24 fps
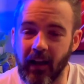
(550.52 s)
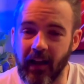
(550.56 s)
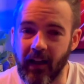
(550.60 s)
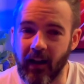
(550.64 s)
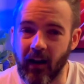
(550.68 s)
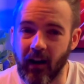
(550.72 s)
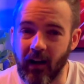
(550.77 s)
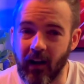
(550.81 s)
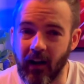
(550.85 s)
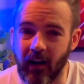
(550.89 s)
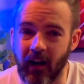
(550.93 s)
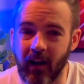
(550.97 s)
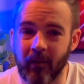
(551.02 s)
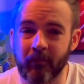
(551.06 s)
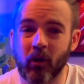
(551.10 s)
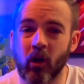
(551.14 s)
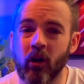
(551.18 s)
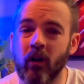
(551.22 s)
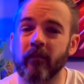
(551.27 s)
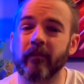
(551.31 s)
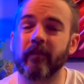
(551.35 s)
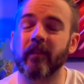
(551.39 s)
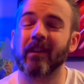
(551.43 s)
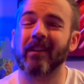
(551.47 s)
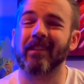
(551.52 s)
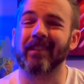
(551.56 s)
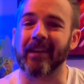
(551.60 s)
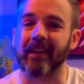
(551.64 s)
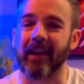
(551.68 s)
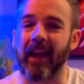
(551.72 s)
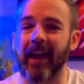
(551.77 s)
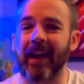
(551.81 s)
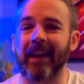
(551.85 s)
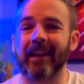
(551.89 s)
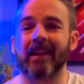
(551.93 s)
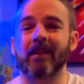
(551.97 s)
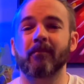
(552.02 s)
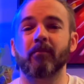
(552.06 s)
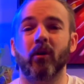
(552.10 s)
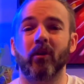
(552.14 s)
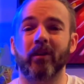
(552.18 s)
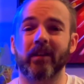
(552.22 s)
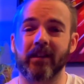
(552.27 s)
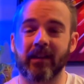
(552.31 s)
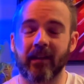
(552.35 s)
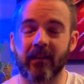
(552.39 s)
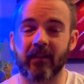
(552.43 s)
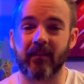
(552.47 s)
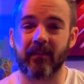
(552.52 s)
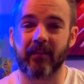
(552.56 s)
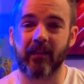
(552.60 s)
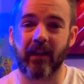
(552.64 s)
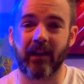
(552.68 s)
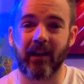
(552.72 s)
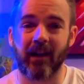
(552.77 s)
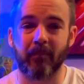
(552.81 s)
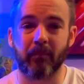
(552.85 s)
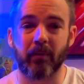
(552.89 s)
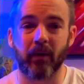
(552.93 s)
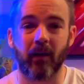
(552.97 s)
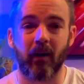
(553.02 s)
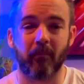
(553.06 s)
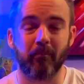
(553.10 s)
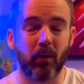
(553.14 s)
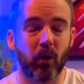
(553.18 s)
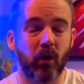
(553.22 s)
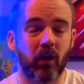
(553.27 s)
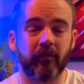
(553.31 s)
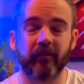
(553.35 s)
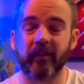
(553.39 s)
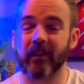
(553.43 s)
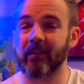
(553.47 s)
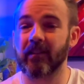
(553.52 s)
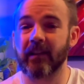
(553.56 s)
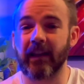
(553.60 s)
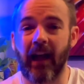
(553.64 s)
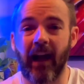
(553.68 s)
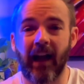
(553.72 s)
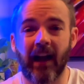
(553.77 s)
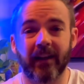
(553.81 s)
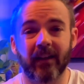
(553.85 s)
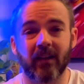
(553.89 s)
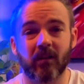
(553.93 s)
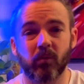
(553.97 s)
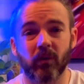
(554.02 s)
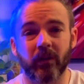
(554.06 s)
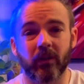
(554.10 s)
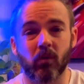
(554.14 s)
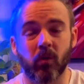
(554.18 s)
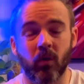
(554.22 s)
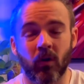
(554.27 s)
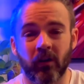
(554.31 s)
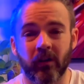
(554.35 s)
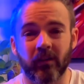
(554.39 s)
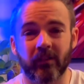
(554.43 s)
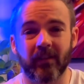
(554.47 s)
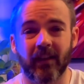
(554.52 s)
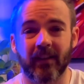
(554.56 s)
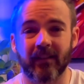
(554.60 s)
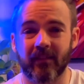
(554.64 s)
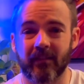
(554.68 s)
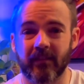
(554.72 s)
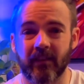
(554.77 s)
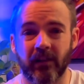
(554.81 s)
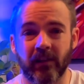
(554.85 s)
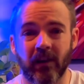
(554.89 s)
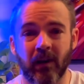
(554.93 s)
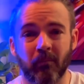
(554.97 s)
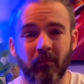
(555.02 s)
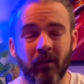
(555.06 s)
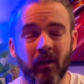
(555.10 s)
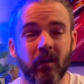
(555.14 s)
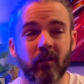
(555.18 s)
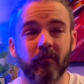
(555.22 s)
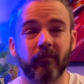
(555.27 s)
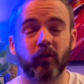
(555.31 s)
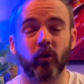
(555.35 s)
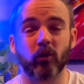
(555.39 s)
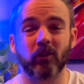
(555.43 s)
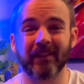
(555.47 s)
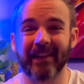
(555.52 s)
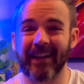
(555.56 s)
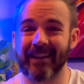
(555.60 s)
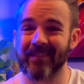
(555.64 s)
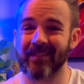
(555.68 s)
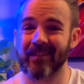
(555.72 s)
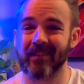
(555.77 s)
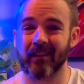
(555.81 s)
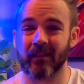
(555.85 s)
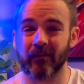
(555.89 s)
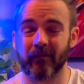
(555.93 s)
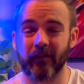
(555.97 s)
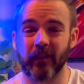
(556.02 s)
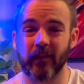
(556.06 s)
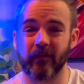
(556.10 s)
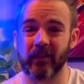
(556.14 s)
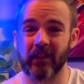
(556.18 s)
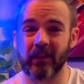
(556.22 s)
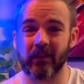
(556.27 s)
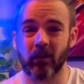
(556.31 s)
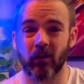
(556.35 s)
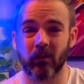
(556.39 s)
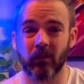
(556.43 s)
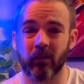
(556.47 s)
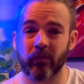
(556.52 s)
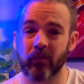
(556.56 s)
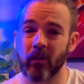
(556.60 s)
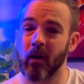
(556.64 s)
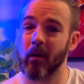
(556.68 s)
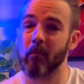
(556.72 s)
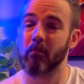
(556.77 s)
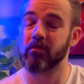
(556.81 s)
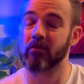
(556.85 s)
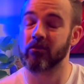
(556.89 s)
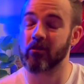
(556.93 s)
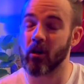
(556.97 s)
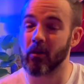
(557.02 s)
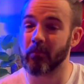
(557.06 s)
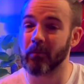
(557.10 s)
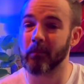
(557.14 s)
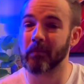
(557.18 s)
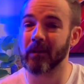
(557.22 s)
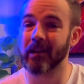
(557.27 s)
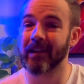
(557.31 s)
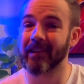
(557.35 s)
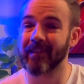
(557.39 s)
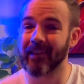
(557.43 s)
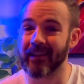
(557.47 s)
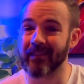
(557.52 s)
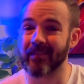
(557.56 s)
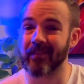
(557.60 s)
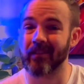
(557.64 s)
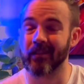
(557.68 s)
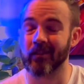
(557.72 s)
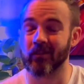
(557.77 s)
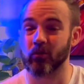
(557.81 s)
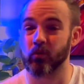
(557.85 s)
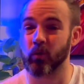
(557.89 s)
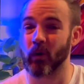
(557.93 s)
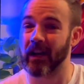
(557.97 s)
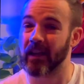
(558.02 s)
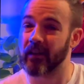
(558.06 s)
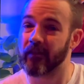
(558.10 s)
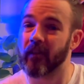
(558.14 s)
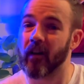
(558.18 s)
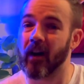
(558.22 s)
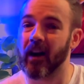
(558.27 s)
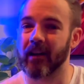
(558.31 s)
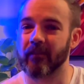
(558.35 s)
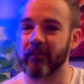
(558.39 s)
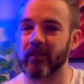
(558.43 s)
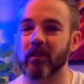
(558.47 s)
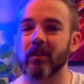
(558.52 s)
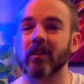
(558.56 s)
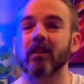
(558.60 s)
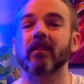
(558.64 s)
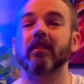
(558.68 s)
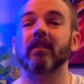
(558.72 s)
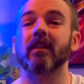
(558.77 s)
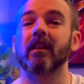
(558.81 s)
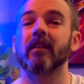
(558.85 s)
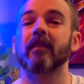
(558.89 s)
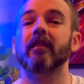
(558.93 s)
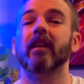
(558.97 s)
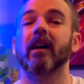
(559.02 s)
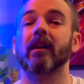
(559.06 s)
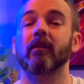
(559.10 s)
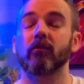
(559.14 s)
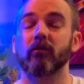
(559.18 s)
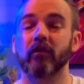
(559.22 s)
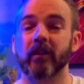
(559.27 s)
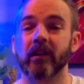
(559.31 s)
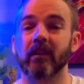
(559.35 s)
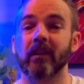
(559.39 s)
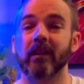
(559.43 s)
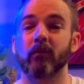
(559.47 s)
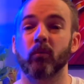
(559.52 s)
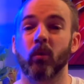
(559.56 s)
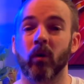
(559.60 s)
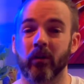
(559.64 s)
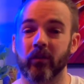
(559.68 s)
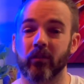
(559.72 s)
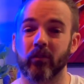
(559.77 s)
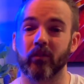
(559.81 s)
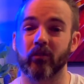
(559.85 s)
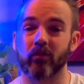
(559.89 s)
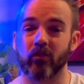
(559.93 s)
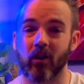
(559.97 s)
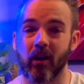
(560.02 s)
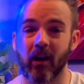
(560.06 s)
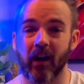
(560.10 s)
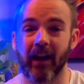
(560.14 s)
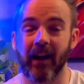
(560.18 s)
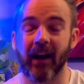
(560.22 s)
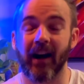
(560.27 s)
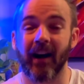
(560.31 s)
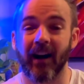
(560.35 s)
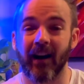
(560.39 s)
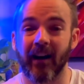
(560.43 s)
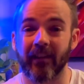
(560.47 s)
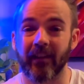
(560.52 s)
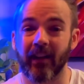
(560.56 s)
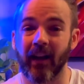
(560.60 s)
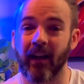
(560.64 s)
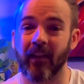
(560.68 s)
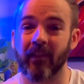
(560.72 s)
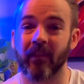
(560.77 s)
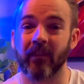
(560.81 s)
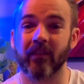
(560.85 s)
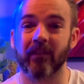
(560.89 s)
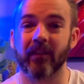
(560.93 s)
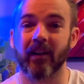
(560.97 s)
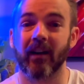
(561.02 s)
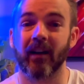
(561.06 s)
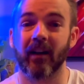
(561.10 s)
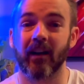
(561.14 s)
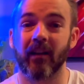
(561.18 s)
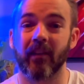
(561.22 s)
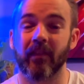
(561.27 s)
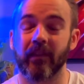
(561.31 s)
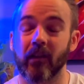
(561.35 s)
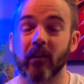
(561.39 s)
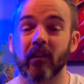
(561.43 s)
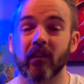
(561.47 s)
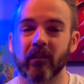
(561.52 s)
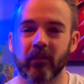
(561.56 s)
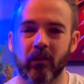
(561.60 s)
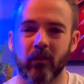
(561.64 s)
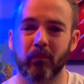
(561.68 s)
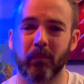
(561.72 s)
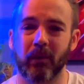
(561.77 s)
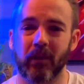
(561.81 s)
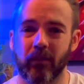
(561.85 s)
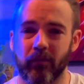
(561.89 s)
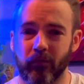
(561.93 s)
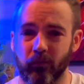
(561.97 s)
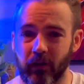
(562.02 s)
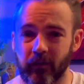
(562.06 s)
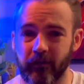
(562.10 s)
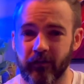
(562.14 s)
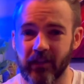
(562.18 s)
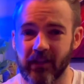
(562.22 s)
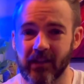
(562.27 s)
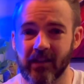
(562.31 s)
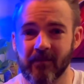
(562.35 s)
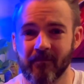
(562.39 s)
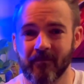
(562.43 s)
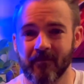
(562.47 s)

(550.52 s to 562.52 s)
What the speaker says: I'm confident that anybody can set up a perfectly adequate quarantine setup for less than $50, probably less than $25 if they really want to try hard and they're a little bit thrifty.